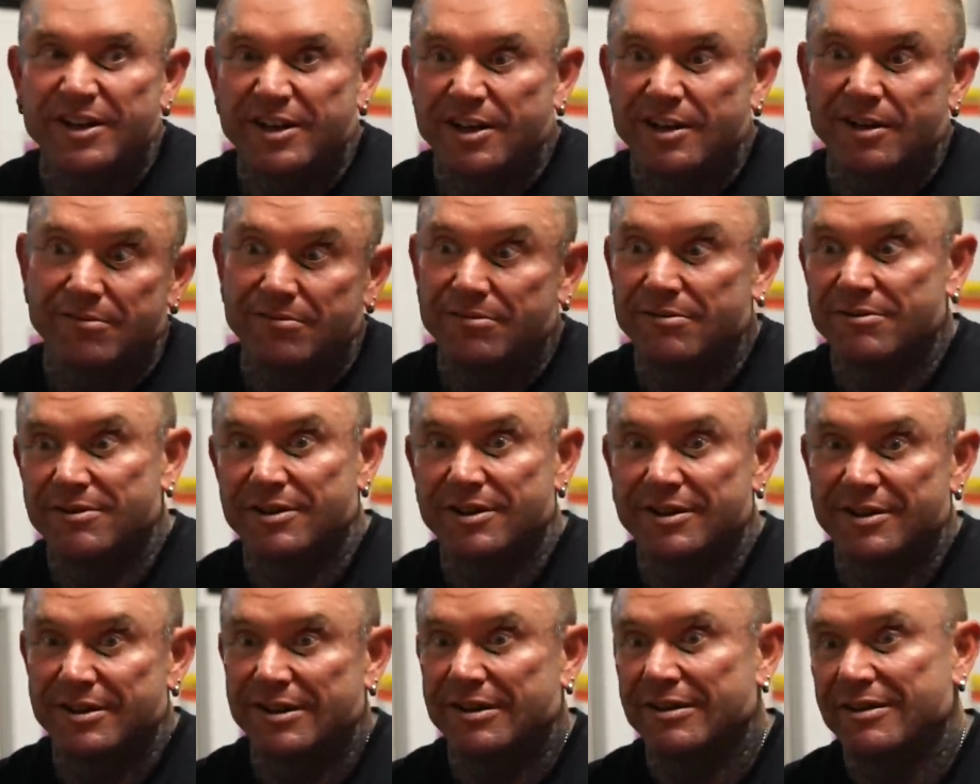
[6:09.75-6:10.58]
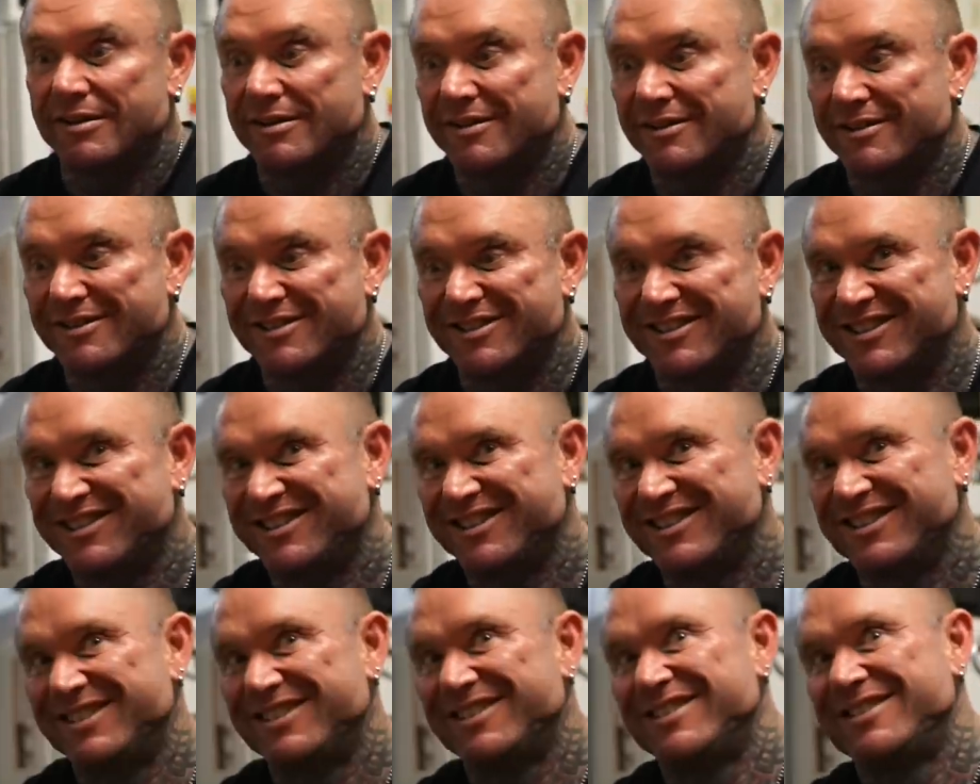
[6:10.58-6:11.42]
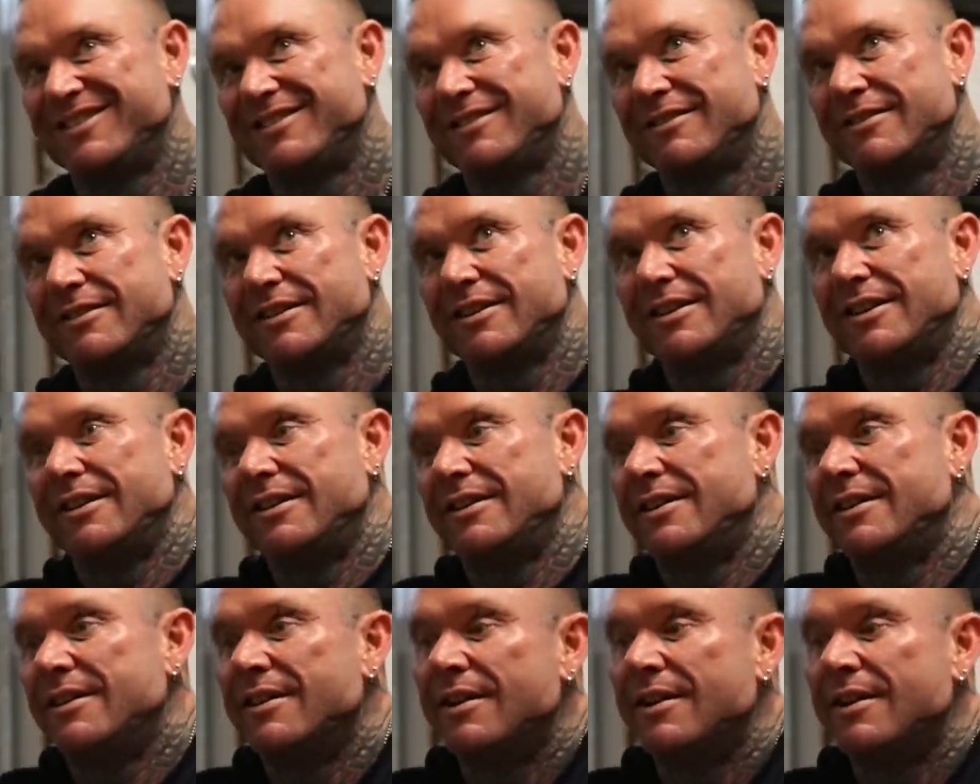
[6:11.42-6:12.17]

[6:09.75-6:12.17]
You're like, oh, yeah, yeah, yeah, yeah, okay.